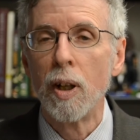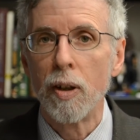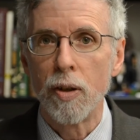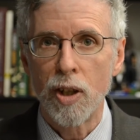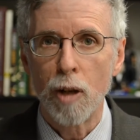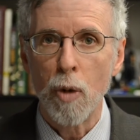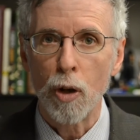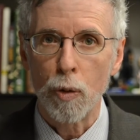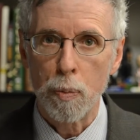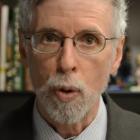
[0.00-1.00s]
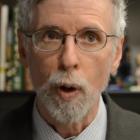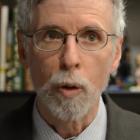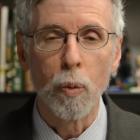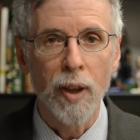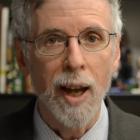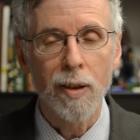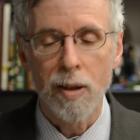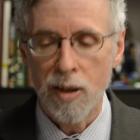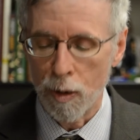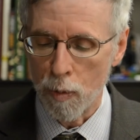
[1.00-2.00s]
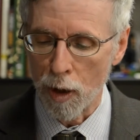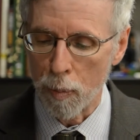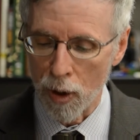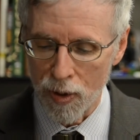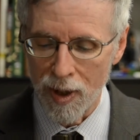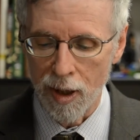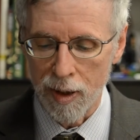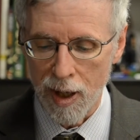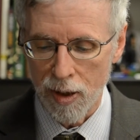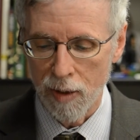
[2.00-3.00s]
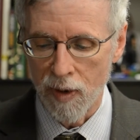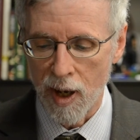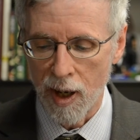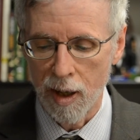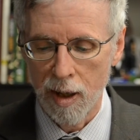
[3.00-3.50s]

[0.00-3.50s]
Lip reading: the Cellmark report without the Cellmark personnel testifying.